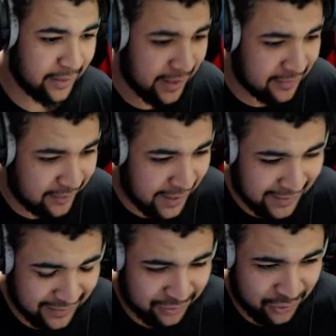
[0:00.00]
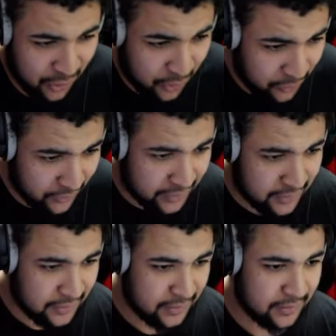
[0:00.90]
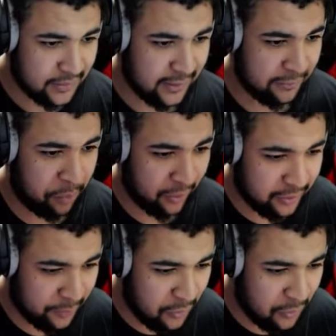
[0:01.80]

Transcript: like to say at least two if possible,